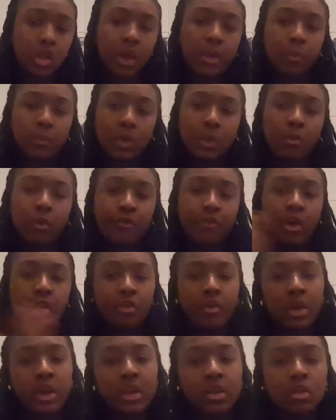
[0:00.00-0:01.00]
Like, we were
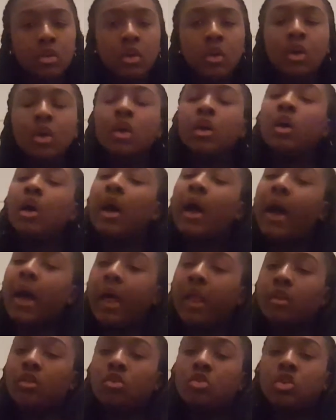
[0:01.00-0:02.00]
further ahead,
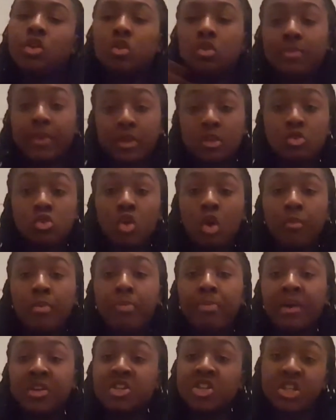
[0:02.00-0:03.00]
and she was meant to stop,
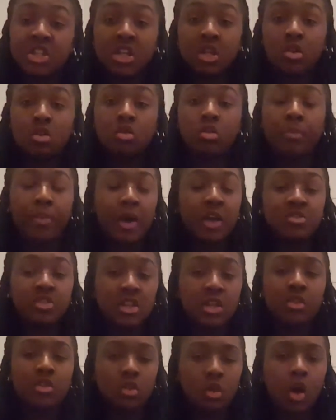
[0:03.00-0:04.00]
but she didn't. The
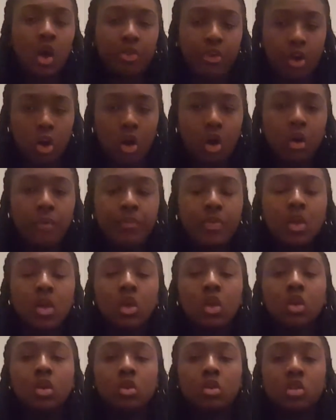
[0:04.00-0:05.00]
person in the other car,
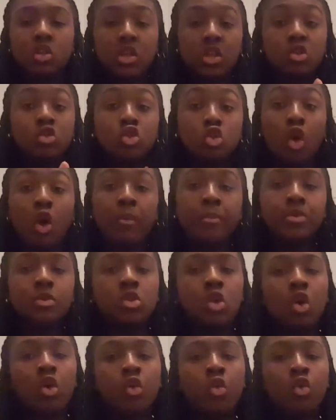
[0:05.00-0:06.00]
she didn't stop.
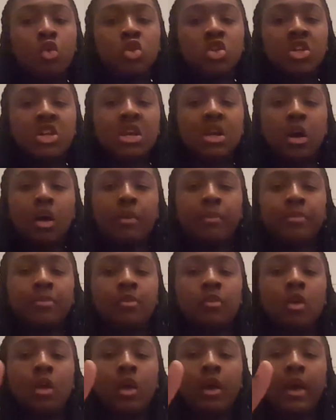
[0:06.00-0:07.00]
So she
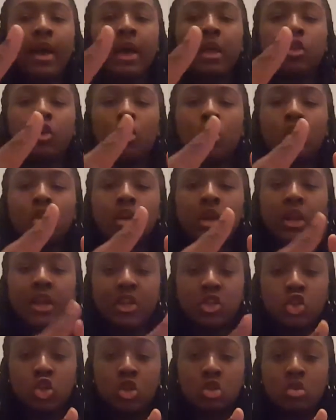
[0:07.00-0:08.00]
comes head-on
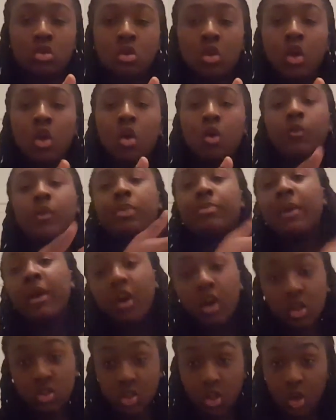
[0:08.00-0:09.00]
collision with my
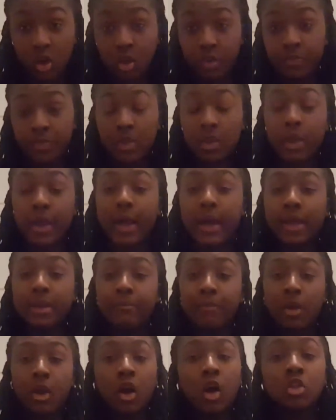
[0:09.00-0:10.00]
aunt's car,
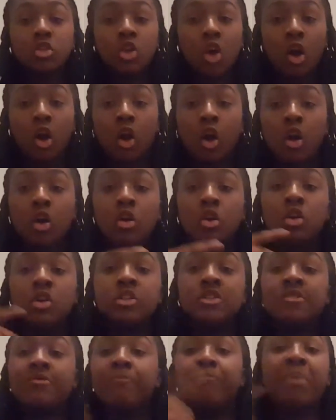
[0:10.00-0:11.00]
and my aunt's car
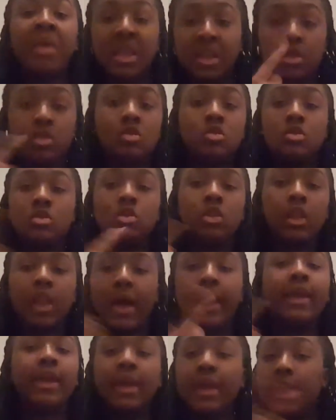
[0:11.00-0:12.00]
spins.
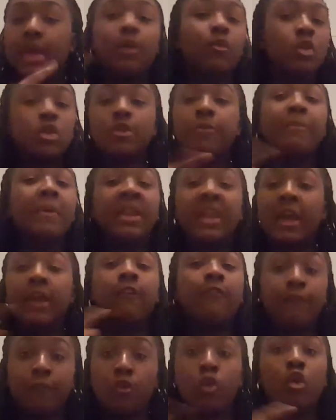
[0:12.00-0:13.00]
Like, it was
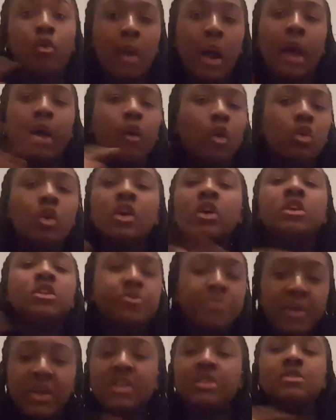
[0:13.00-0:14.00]
spinning for a while.
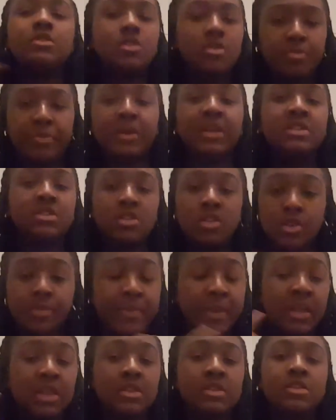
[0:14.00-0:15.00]
Spins, spins,
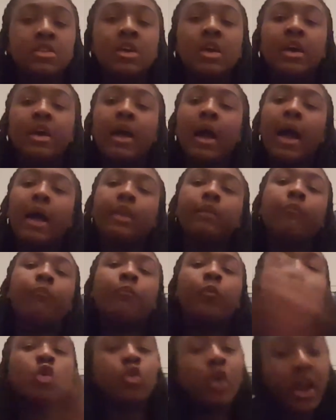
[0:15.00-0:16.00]
spins, and
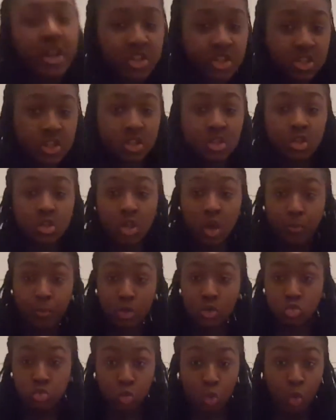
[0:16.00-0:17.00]
crashes into
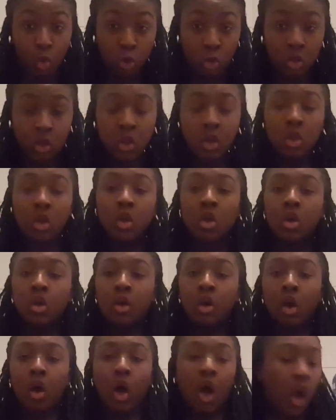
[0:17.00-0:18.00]
someone's wall.
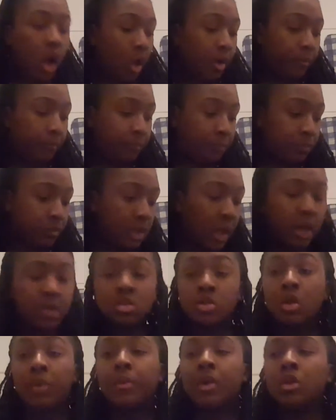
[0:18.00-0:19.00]
Yeah,
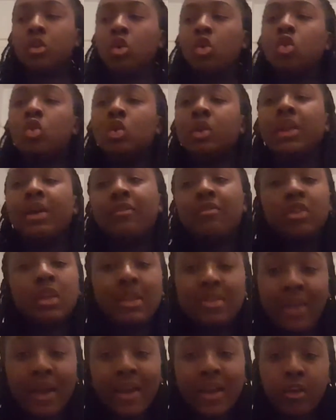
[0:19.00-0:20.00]
someone who lived
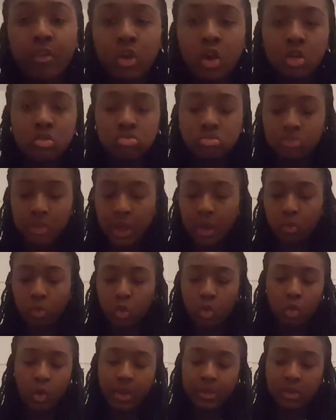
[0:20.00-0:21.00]
in that area, their
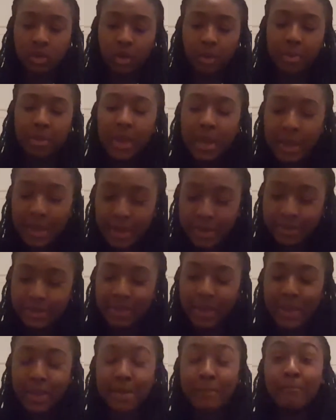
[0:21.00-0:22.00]
wall ended up
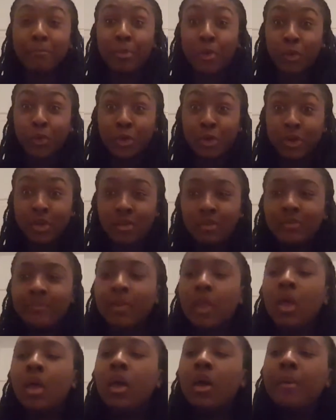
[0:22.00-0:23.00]
getting broken
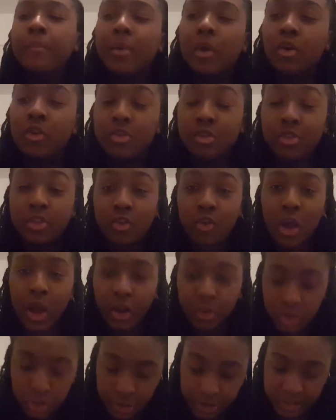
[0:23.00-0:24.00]
because of the
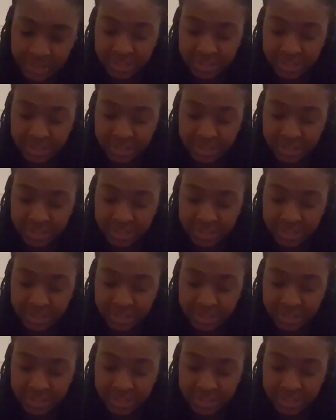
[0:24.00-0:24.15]
crash.